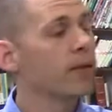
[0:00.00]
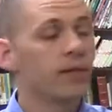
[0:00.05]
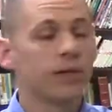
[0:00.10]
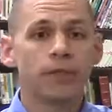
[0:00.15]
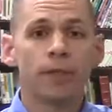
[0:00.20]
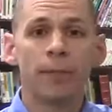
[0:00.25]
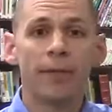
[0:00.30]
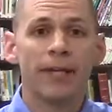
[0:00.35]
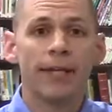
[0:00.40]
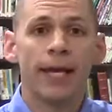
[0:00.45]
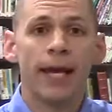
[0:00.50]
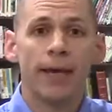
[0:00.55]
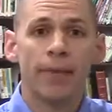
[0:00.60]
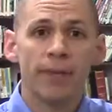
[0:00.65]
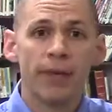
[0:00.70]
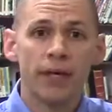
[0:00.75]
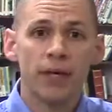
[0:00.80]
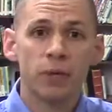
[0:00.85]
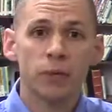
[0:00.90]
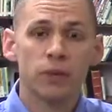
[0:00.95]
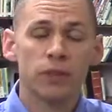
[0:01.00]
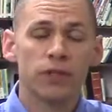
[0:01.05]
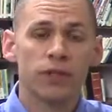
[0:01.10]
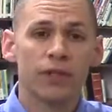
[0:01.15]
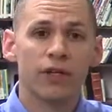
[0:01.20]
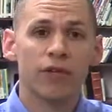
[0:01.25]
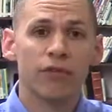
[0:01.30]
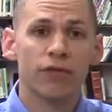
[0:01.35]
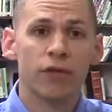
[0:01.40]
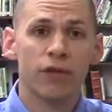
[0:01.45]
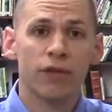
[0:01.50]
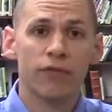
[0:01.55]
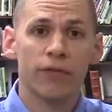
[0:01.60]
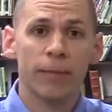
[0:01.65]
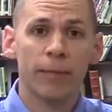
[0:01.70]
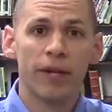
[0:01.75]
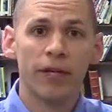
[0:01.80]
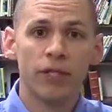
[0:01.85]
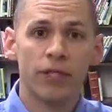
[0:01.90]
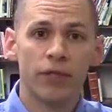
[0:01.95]
Somebody came in and was looking for
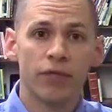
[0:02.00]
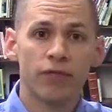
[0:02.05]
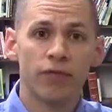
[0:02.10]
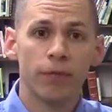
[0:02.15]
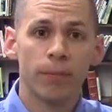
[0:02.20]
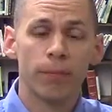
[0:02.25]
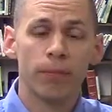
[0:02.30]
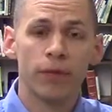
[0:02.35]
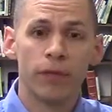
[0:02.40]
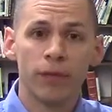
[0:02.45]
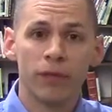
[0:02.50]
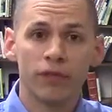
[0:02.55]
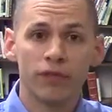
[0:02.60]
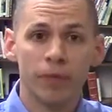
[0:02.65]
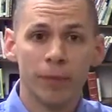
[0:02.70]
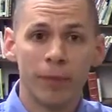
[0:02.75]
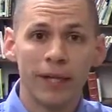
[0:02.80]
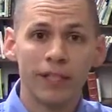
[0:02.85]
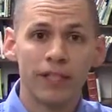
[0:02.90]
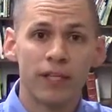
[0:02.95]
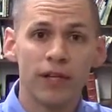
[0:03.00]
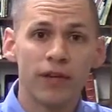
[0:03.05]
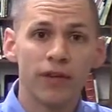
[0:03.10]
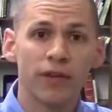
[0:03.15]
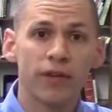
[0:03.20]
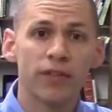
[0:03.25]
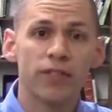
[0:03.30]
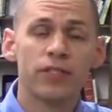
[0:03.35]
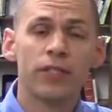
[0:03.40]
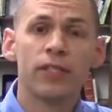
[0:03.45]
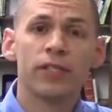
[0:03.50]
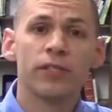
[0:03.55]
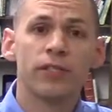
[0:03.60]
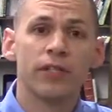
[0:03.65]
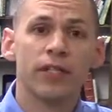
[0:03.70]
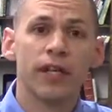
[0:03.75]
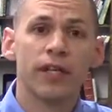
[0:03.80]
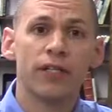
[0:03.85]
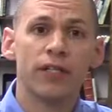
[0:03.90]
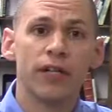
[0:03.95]
information for Buicks from 1936
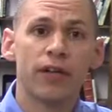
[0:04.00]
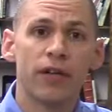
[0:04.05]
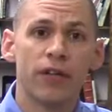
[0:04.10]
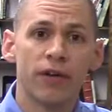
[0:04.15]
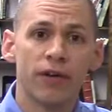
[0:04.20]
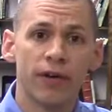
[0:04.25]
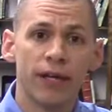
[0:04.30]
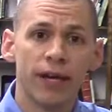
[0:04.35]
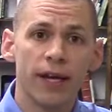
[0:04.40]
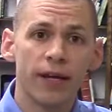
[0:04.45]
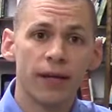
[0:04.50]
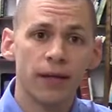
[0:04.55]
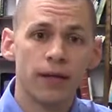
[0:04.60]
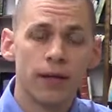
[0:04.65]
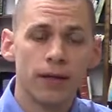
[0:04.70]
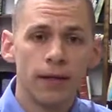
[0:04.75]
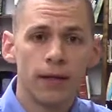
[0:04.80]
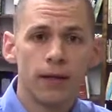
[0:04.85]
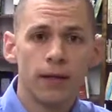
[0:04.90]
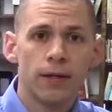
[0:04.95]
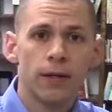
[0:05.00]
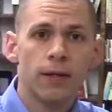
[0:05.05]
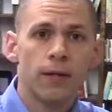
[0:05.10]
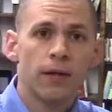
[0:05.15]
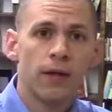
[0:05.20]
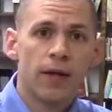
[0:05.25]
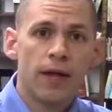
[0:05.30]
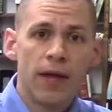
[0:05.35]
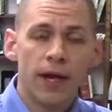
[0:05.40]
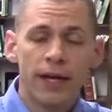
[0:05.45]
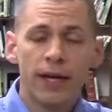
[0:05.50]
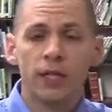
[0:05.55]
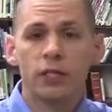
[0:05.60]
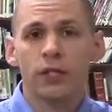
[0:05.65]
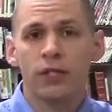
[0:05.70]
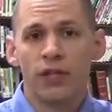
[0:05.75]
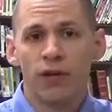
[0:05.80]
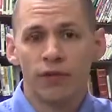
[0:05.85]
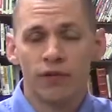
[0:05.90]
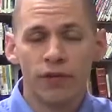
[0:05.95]
to 1938. And
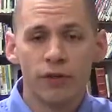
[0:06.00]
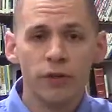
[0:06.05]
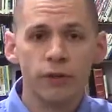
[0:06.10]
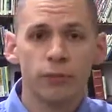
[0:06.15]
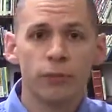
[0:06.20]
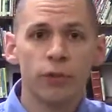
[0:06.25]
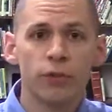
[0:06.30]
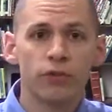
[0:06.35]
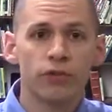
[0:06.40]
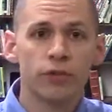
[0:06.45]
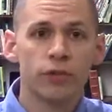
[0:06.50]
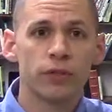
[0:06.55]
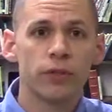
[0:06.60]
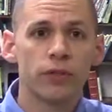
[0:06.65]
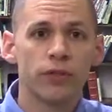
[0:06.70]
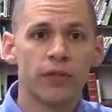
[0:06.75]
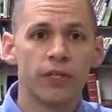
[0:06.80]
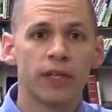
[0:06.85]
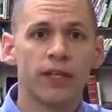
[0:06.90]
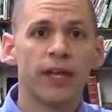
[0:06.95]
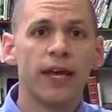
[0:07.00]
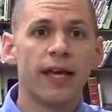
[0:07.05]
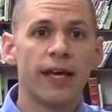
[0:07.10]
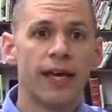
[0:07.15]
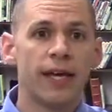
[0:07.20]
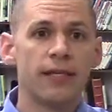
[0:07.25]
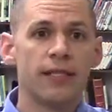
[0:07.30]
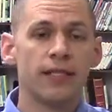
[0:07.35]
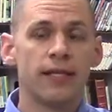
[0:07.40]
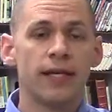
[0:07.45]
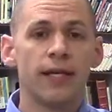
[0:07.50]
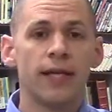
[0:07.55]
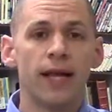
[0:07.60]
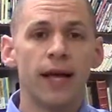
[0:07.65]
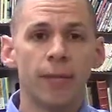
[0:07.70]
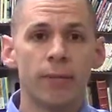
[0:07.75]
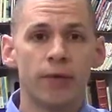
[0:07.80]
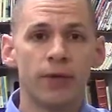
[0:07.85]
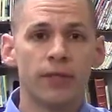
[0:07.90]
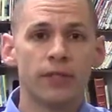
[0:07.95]
actually, our first move was to look at the AACA
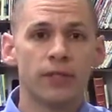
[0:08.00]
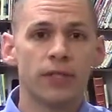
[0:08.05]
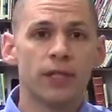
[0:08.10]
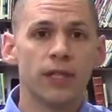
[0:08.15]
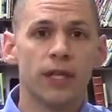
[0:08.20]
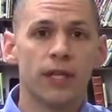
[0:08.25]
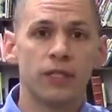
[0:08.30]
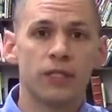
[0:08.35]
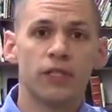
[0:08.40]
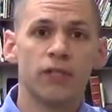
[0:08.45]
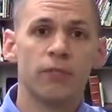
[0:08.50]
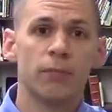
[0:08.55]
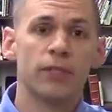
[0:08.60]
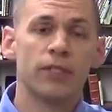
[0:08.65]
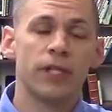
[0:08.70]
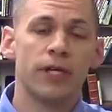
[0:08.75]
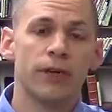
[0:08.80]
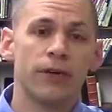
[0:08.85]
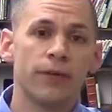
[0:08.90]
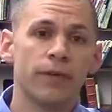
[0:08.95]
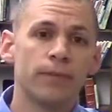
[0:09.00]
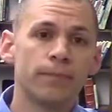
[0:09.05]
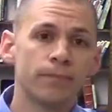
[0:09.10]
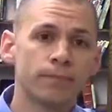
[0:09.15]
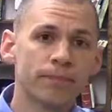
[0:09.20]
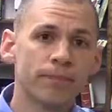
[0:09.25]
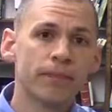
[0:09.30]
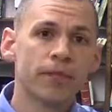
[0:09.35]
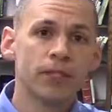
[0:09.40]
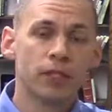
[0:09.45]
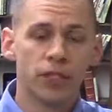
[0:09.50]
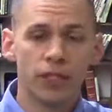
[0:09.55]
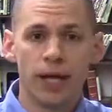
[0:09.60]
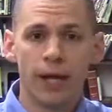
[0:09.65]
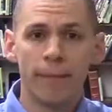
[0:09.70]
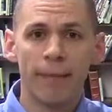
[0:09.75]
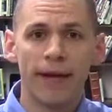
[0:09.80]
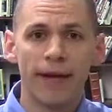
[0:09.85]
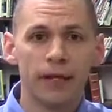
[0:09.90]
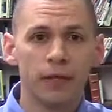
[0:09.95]
Library's collection of material,
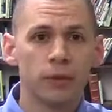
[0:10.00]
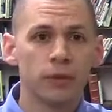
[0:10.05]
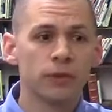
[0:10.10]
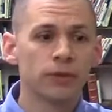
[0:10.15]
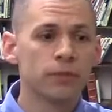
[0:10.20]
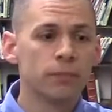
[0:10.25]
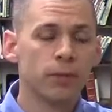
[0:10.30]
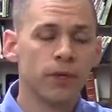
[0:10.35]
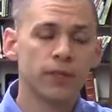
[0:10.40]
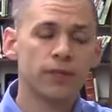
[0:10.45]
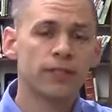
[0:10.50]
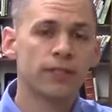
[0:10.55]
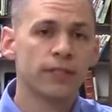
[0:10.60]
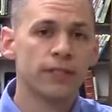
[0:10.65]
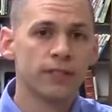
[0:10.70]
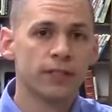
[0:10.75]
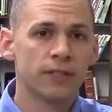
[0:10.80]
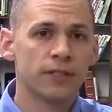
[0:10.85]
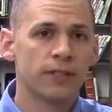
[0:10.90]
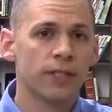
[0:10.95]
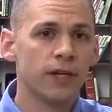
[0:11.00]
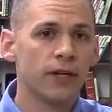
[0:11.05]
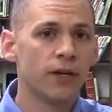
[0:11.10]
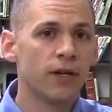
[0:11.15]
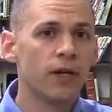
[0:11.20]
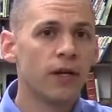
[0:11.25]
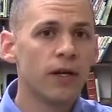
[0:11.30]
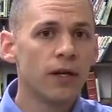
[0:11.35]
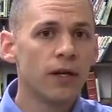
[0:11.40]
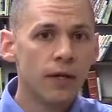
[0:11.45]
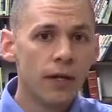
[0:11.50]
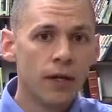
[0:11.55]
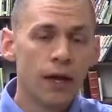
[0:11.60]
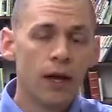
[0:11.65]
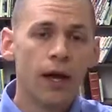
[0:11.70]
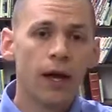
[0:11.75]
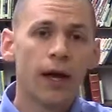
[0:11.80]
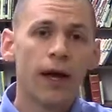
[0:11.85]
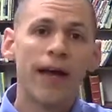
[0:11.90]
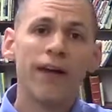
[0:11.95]
shop manuals, parts lists, etc.
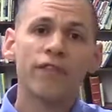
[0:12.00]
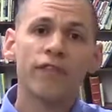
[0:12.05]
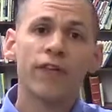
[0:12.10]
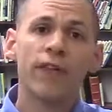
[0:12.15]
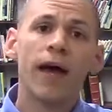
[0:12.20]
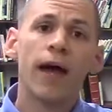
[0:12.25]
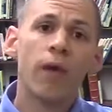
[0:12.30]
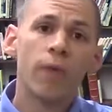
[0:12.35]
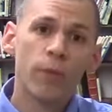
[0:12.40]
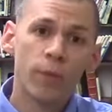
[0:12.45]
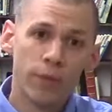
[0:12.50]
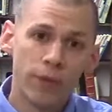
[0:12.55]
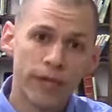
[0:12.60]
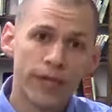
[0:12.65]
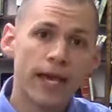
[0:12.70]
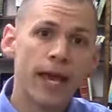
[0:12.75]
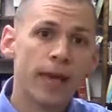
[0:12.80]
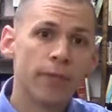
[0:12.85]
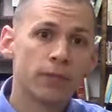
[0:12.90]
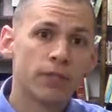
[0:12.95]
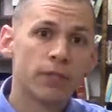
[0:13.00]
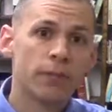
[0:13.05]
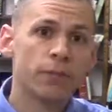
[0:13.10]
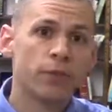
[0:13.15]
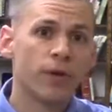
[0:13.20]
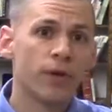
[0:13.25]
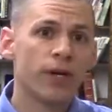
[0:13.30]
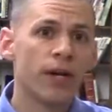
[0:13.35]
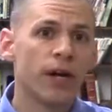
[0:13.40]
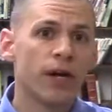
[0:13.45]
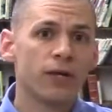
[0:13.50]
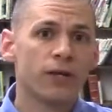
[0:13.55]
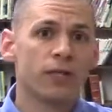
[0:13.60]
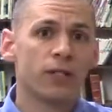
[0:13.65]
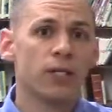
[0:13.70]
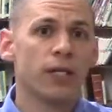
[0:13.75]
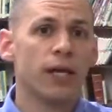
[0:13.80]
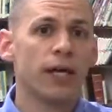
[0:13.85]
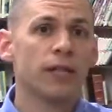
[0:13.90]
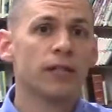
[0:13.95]
Uh, after that, we came to the Buick
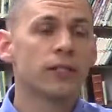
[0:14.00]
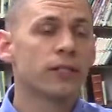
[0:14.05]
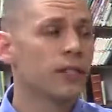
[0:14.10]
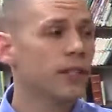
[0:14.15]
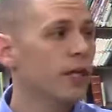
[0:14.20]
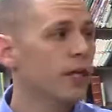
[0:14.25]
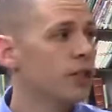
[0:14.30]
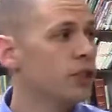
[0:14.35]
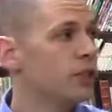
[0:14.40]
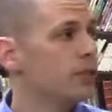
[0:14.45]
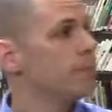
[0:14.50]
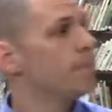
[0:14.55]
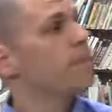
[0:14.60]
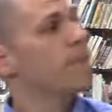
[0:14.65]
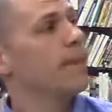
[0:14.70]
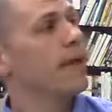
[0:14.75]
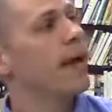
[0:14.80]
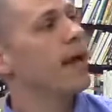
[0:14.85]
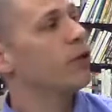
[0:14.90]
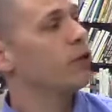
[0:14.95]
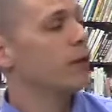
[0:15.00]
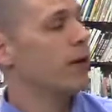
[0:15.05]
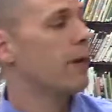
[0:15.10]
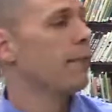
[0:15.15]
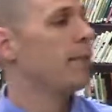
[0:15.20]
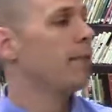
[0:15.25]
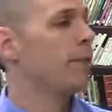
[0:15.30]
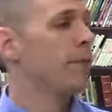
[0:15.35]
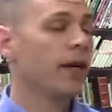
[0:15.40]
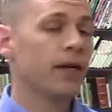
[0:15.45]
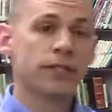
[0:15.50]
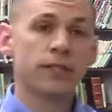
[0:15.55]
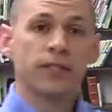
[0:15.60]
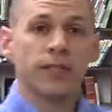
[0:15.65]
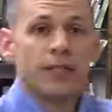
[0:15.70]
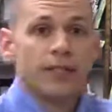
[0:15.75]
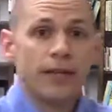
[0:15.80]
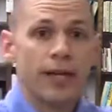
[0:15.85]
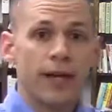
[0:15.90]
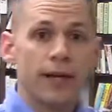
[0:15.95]
Heritage Alliance collection and grabbed the box
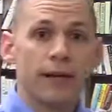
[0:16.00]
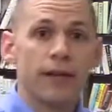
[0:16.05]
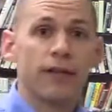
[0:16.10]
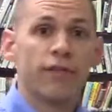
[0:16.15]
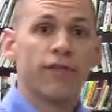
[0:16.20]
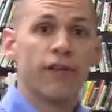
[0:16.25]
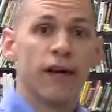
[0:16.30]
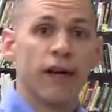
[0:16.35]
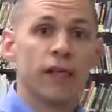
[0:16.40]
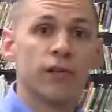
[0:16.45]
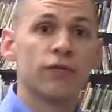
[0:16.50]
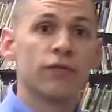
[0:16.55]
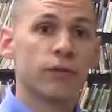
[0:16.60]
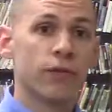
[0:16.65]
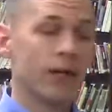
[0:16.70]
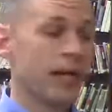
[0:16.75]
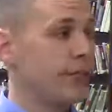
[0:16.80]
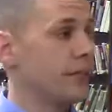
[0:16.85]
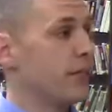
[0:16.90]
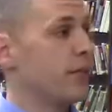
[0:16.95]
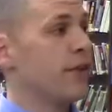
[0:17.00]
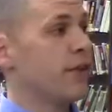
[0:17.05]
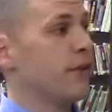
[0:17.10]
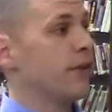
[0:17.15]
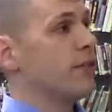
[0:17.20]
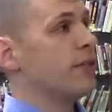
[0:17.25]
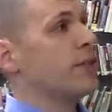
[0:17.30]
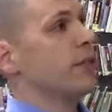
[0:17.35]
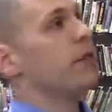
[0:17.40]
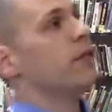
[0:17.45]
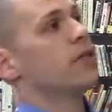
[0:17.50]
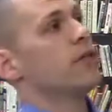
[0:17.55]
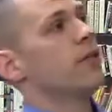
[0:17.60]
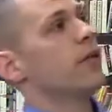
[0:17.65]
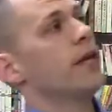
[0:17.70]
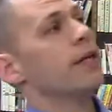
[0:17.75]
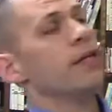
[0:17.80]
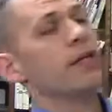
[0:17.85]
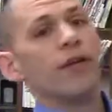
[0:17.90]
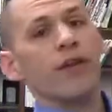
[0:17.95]
containing the files for 1936 to
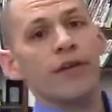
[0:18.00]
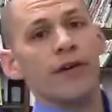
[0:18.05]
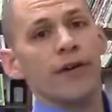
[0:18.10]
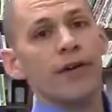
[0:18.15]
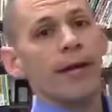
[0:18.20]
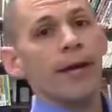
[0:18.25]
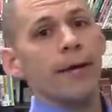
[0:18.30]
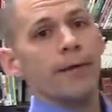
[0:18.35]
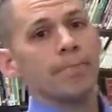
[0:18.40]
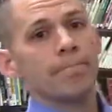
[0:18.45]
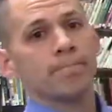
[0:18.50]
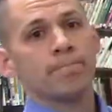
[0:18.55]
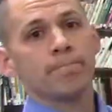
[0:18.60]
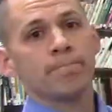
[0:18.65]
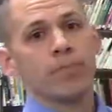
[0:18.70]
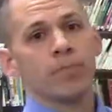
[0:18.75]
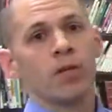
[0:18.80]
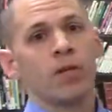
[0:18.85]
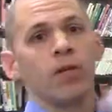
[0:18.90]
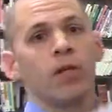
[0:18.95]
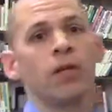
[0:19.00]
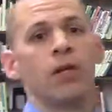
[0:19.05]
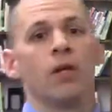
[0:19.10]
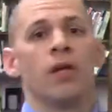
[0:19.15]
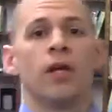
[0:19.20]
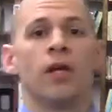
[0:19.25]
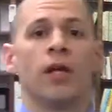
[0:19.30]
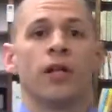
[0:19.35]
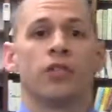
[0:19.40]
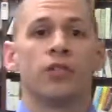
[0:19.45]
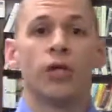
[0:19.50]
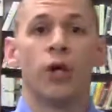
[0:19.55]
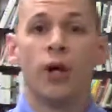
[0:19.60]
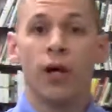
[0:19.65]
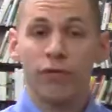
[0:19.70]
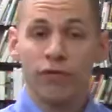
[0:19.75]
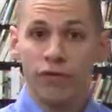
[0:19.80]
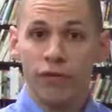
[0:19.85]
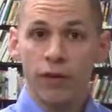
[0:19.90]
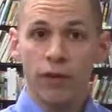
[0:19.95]
1938. Let's go
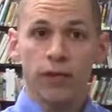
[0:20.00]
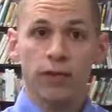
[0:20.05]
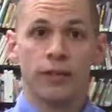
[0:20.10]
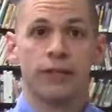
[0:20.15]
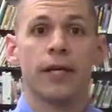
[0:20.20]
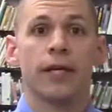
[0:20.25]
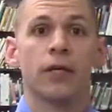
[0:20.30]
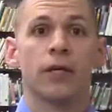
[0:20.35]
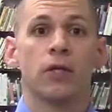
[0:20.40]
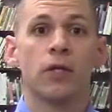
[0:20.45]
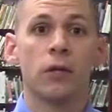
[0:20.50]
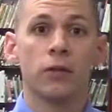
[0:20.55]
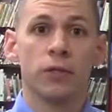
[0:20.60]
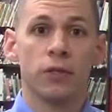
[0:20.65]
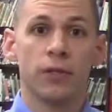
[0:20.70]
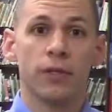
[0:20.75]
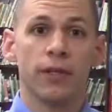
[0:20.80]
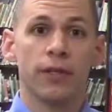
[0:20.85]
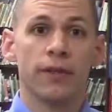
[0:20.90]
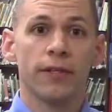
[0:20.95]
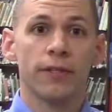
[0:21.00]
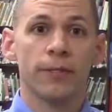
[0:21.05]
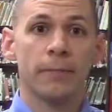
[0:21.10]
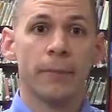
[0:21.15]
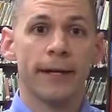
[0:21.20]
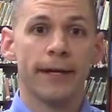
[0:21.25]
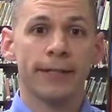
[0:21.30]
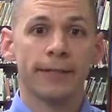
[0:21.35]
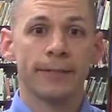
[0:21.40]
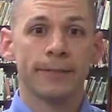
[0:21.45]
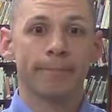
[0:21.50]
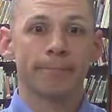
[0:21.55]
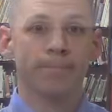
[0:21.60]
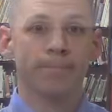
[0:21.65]
out front and take a closer look at this box.